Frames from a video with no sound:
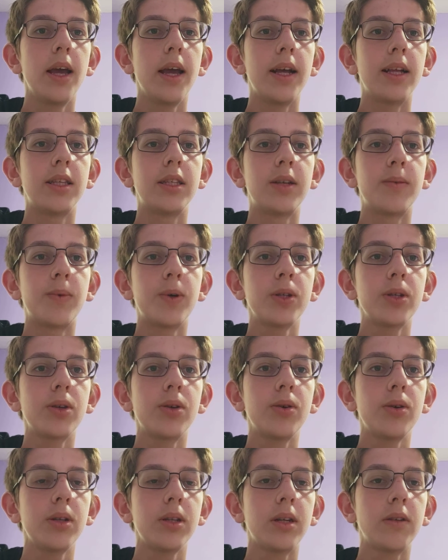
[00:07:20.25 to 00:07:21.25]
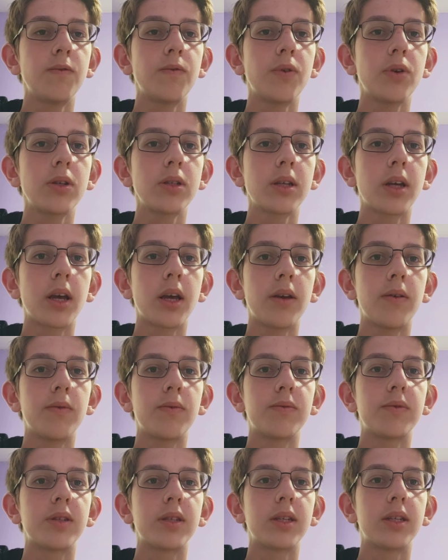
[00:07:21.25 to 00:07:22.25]
and the most secure networks have
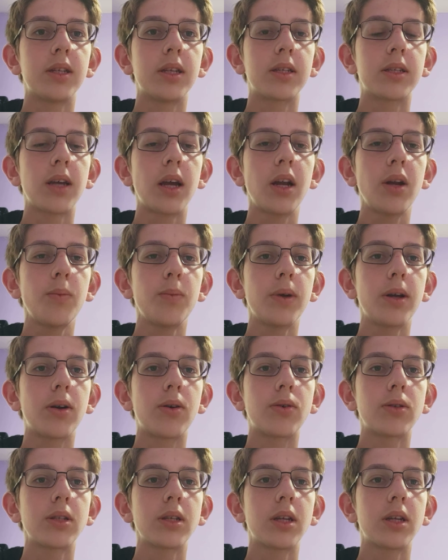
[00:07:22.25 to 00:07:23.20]
the design because